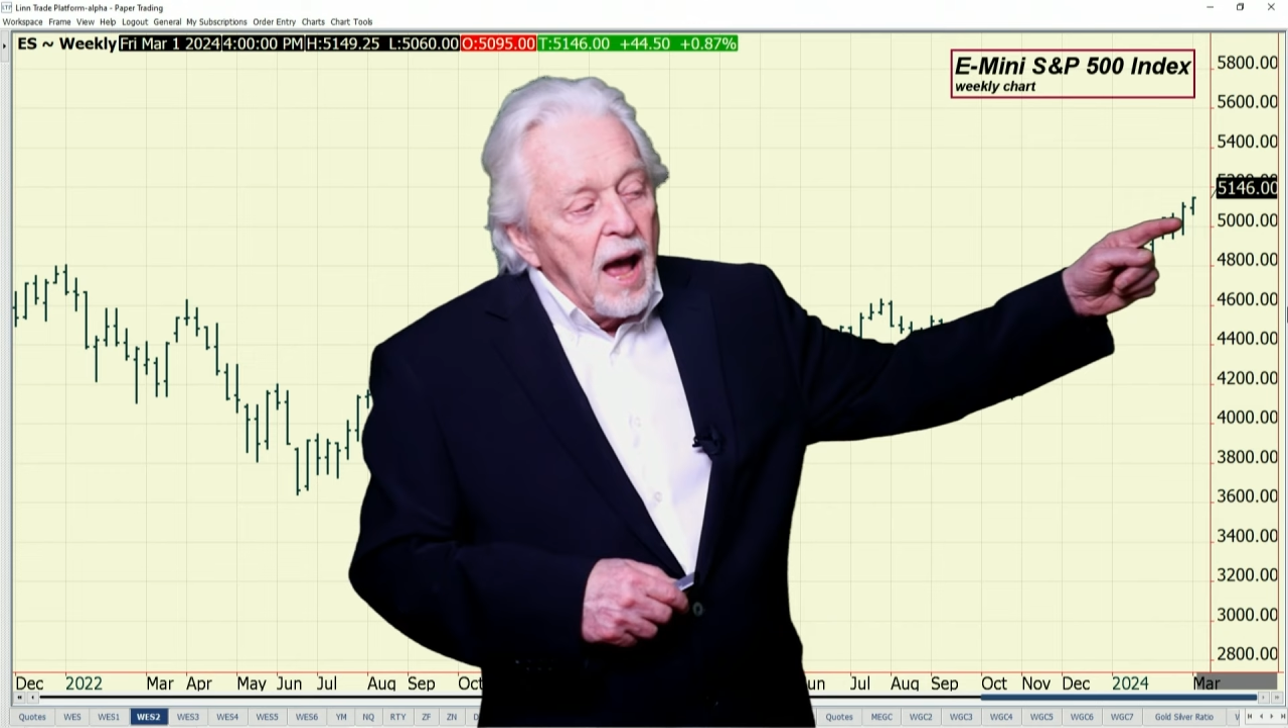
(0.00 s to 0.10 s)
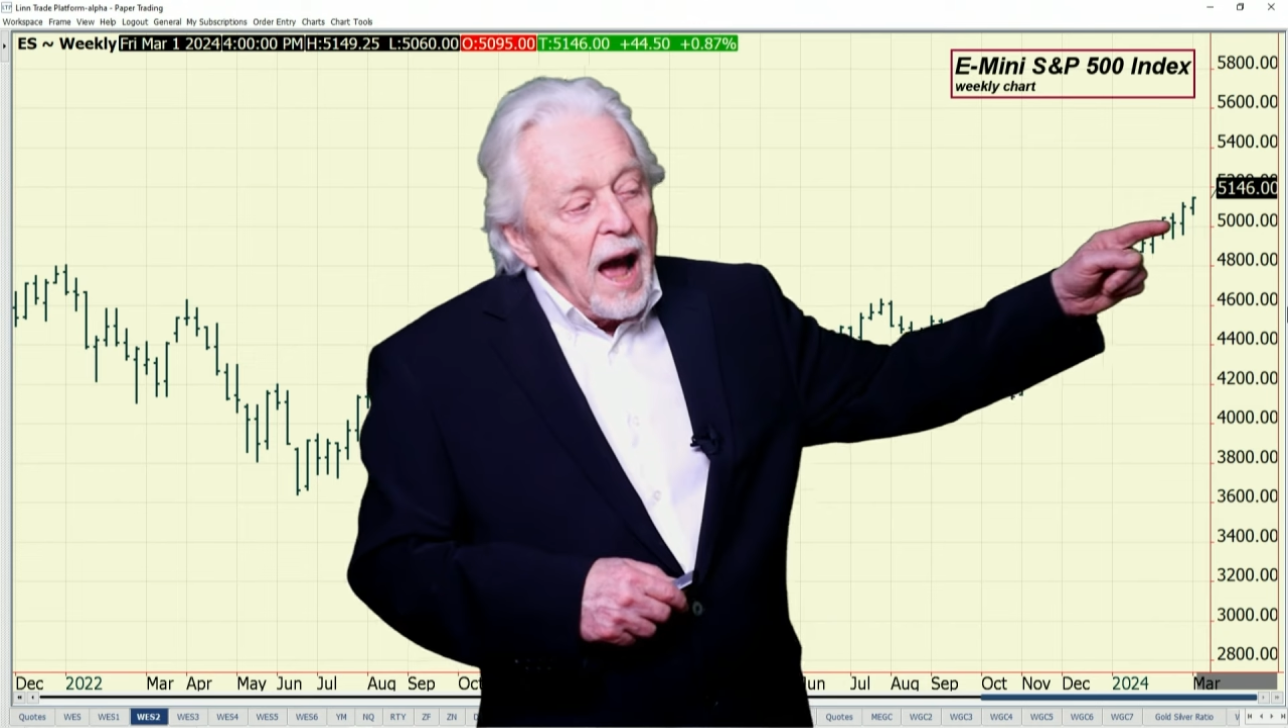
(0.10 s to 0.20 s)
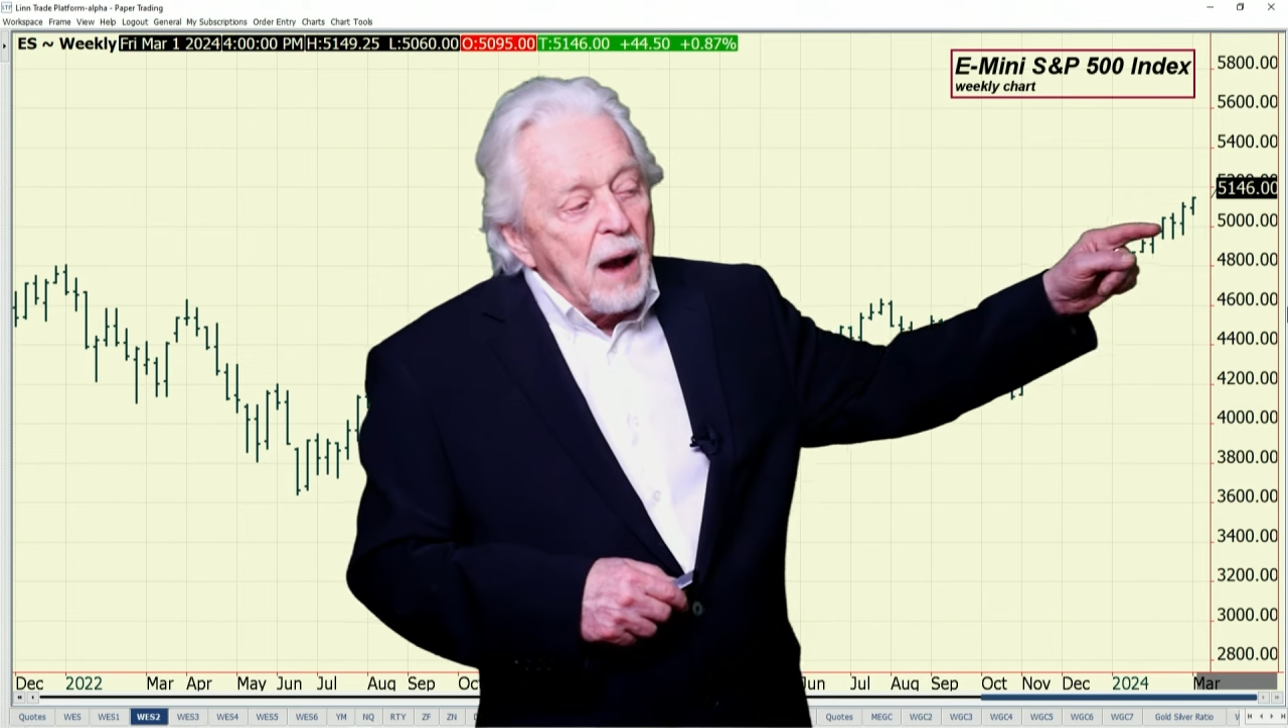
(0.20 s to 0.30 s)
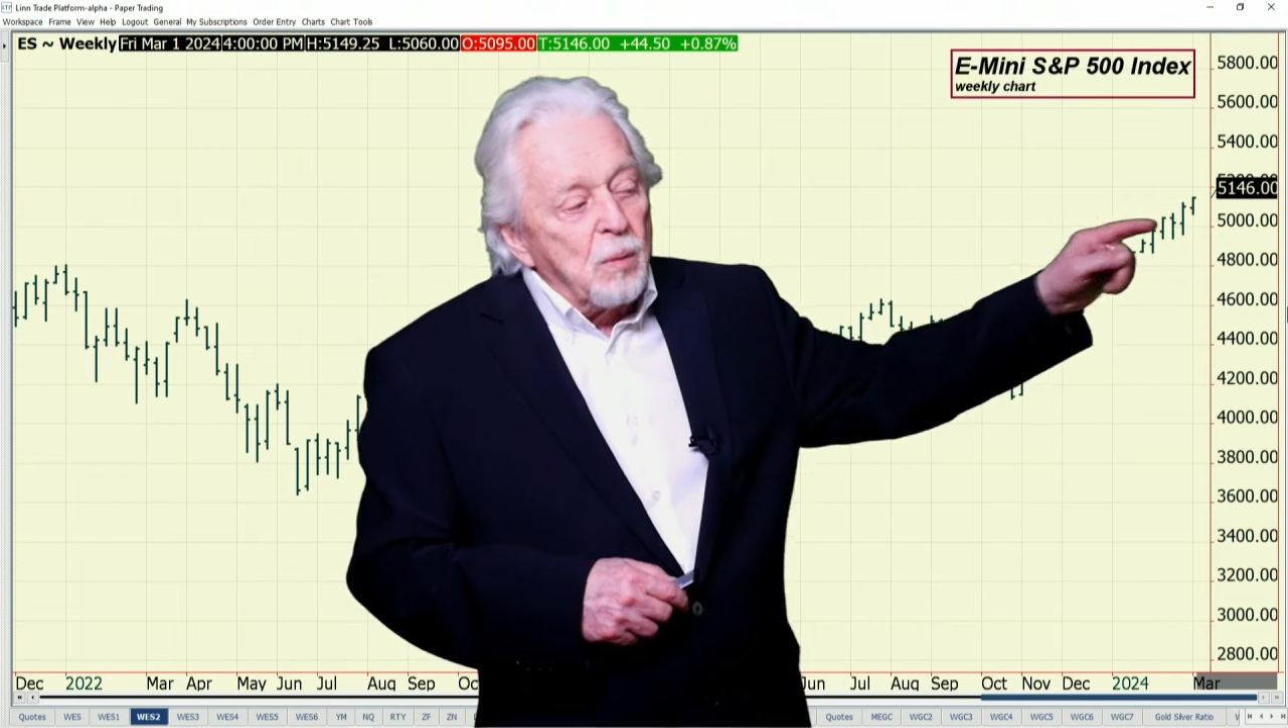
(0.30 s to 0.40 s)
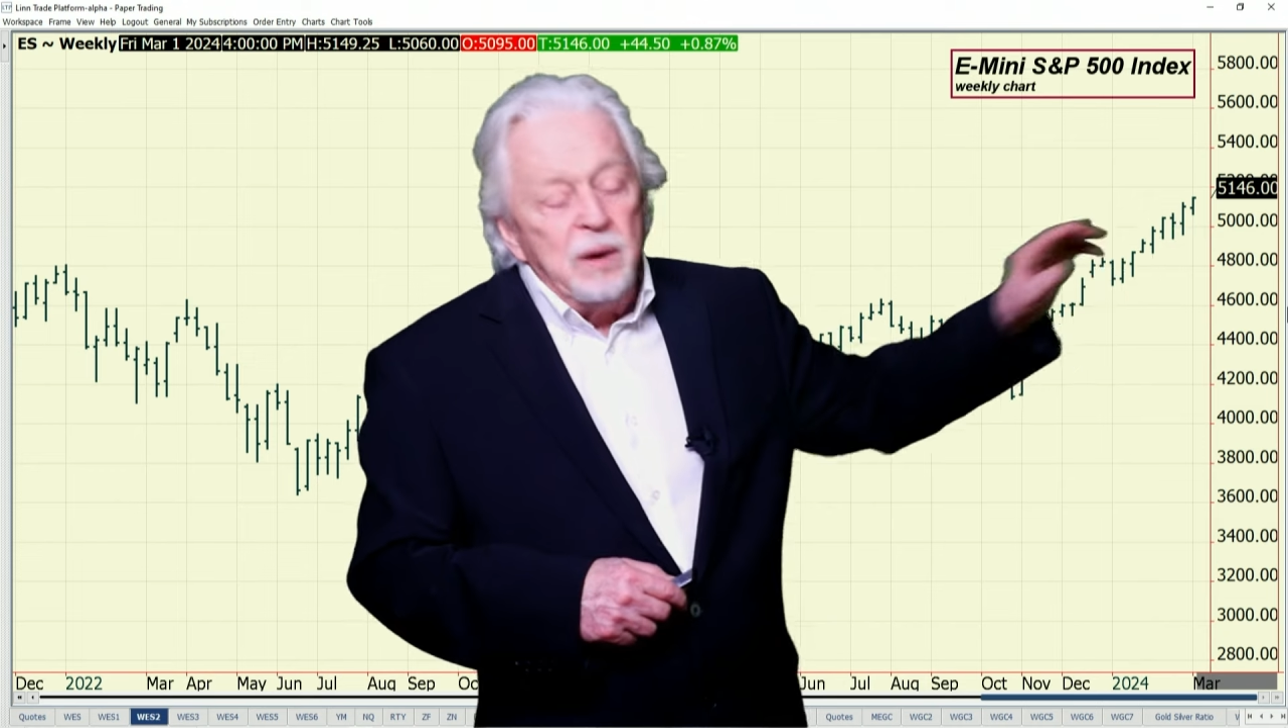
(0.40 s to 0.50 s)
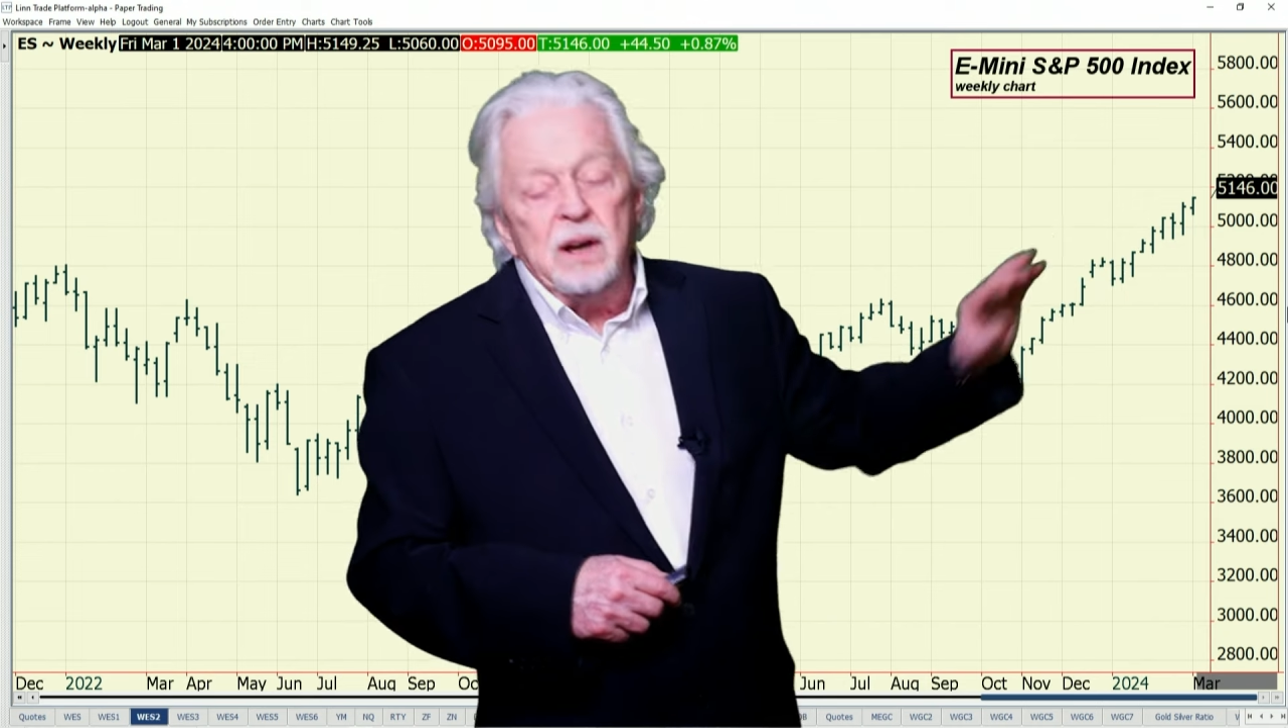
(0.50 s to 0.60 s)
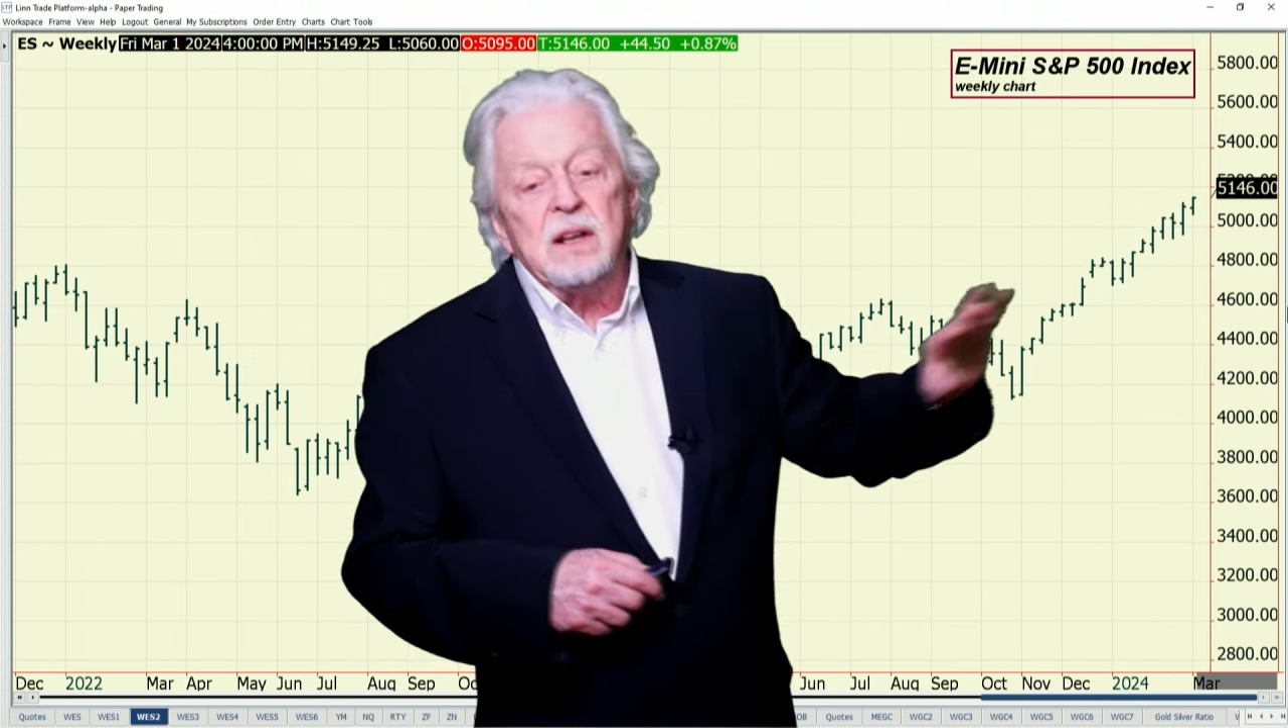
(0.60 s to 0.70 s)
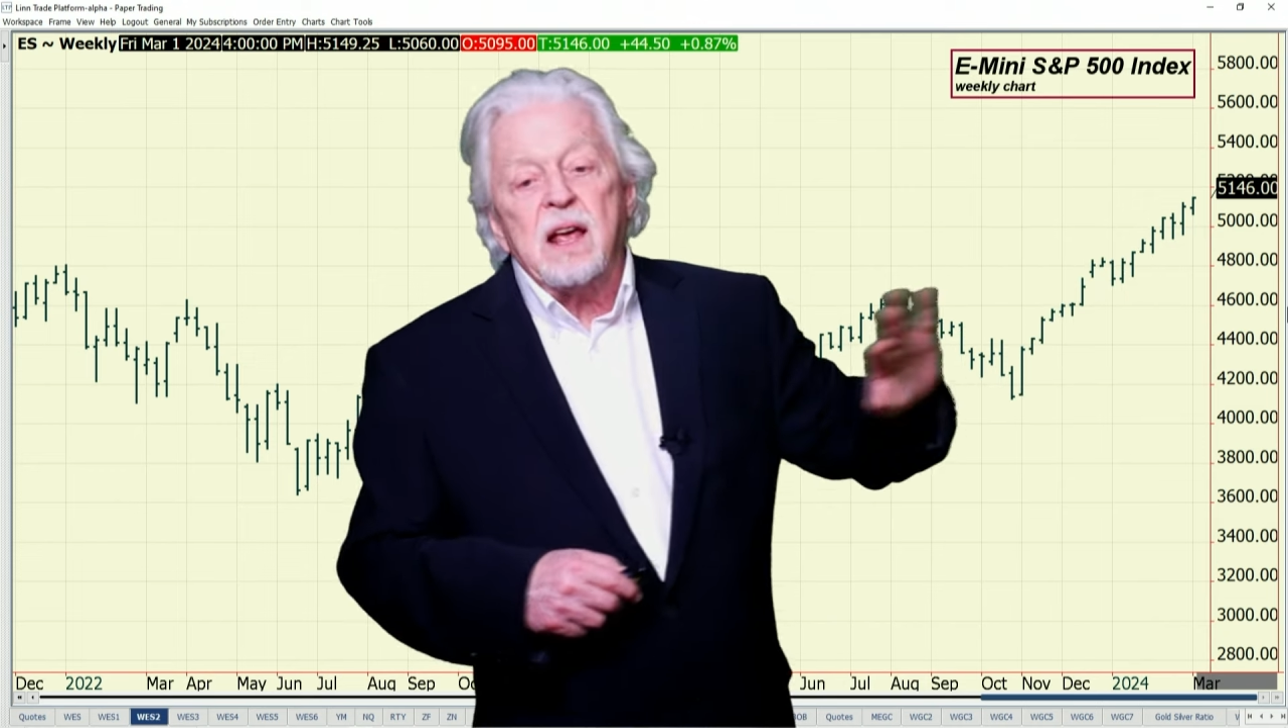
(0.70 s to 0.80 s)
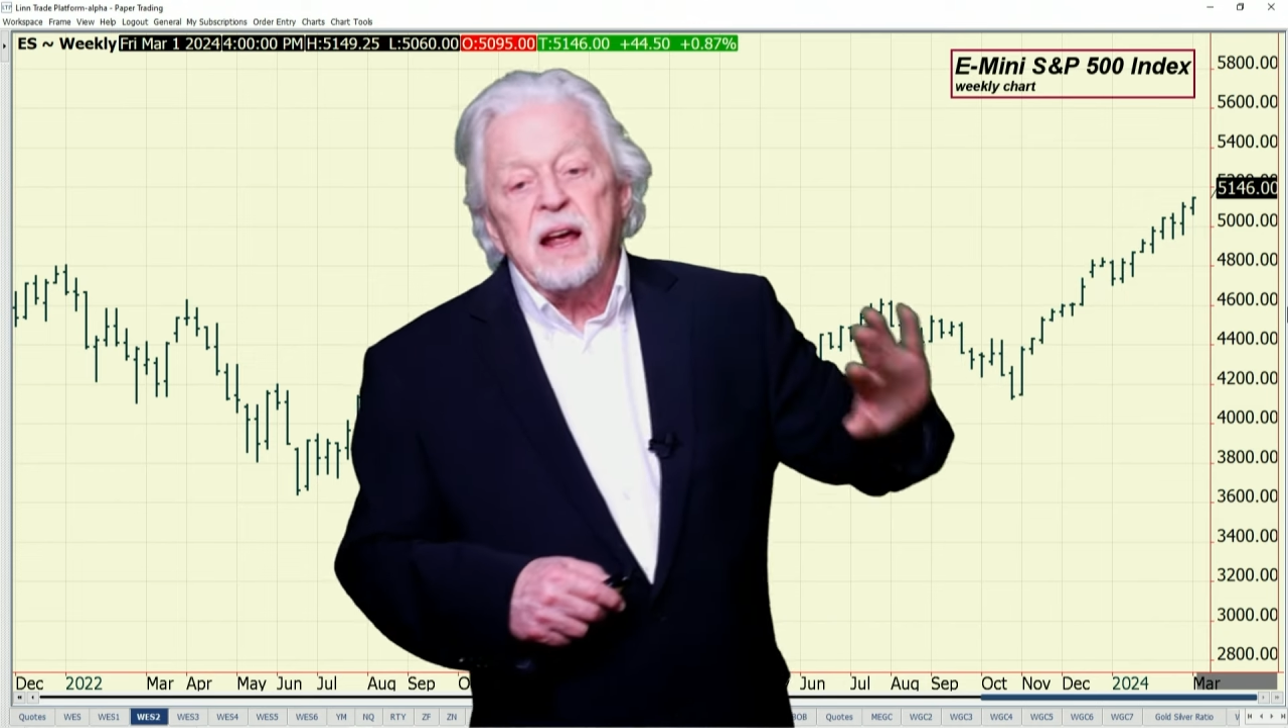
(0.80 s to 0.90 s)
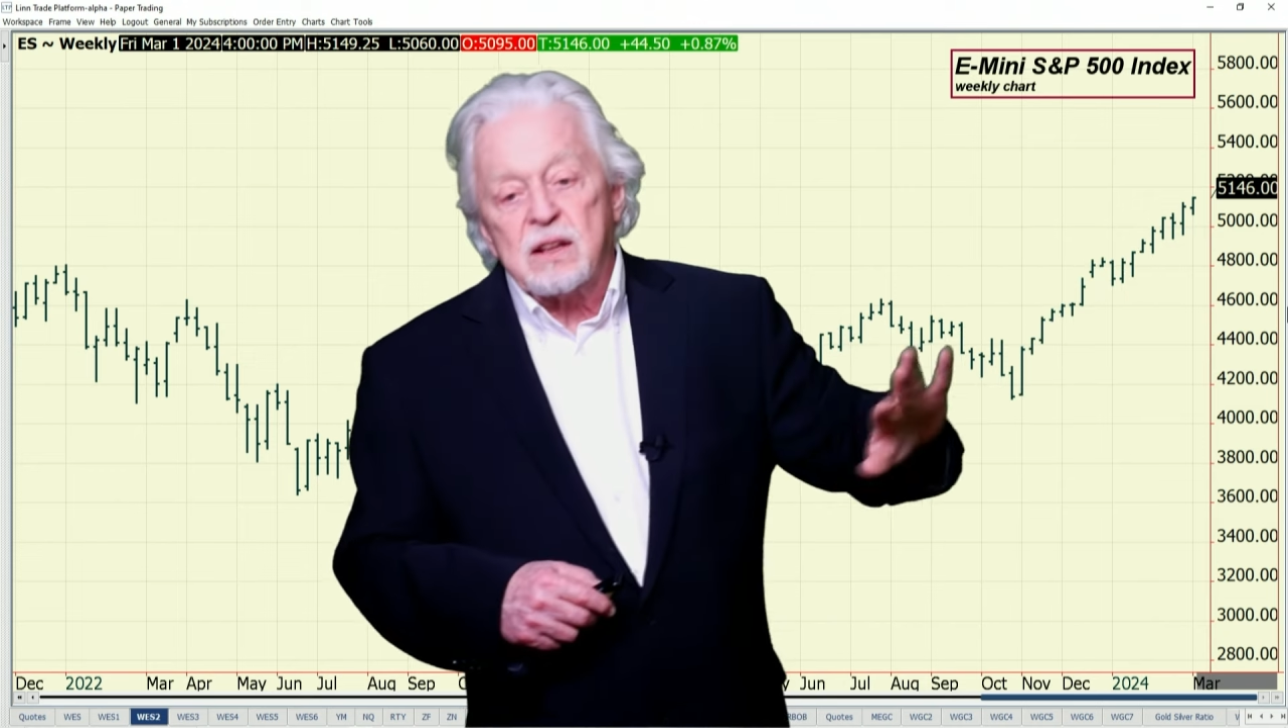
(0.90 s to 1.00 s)
I really
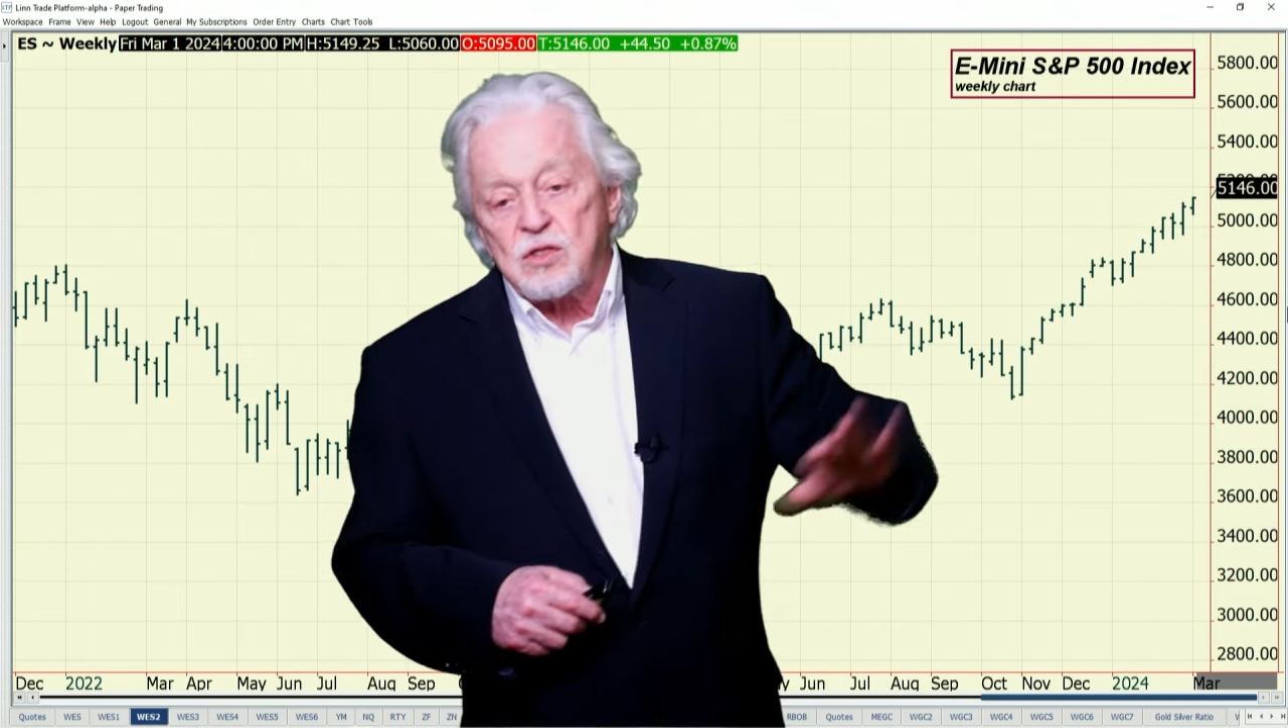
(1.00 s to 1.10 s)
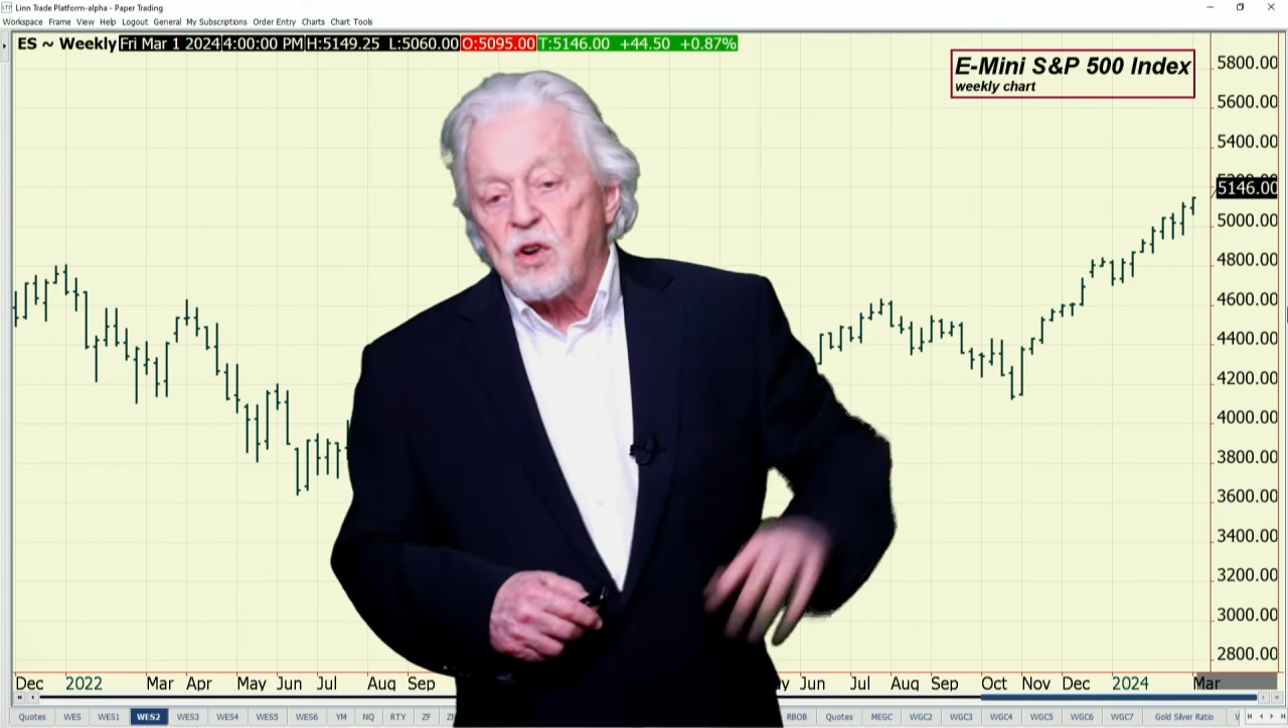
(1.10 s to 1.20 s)
can't